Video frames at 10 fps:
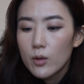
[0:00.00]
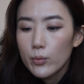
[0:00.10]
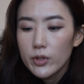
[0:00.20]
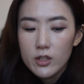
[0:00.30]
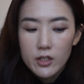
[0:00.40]

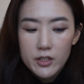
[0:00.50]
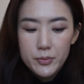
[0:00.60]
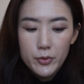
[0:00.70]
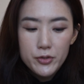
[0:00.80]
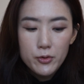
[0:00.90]
with the
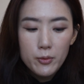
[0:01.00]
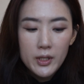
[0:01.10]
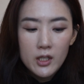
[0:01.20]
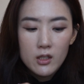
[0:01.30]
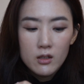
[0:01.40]
espresso
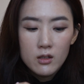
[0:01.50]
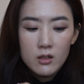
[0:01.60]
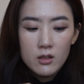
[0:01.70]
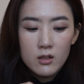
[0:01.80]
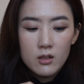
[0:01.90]
bean
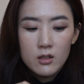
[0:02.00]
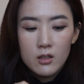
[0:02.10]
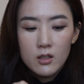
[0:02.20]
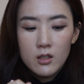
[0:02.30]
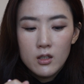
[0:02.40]

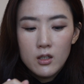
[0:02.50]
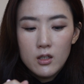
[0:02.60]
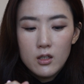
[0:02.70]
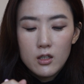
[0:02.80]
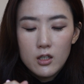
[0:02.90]

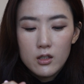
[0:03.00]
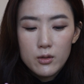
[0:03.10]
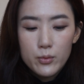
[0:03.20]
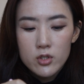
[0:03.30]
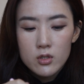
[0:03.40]
color,
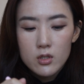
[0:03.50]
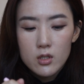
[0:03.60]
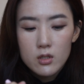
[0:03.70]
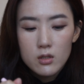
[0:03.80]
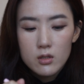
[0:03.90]
which
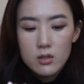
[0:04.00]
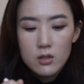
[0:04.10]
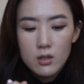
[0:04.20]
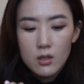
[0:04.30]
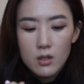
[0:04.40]
is
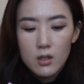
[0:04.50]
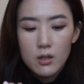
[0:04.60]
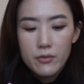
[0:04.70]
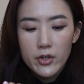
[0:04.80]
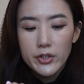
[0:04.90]

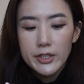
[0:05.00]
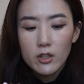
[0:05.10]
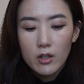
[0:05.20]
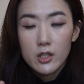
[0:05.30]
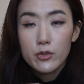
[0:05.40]
a very
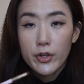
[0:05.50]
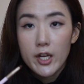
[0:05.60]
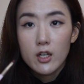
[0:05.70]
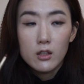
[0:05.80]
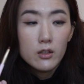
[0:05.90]
dark gray
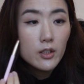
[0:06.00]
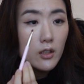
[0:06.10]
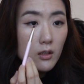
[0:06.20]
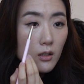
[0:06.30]
color,